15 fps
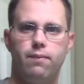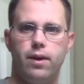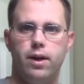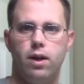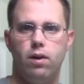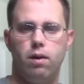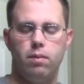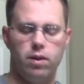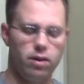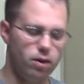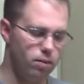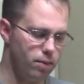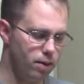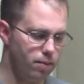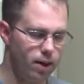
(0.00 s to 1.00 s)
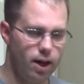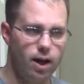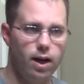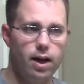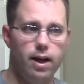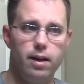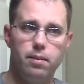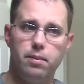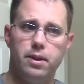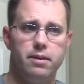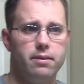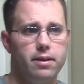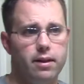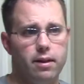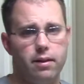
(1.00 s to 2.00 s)
I know I'm a little bit behind,
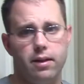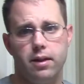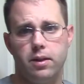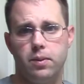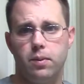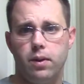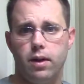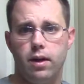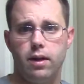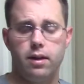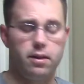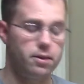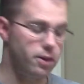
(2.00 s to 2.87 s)
but you know it is what it is.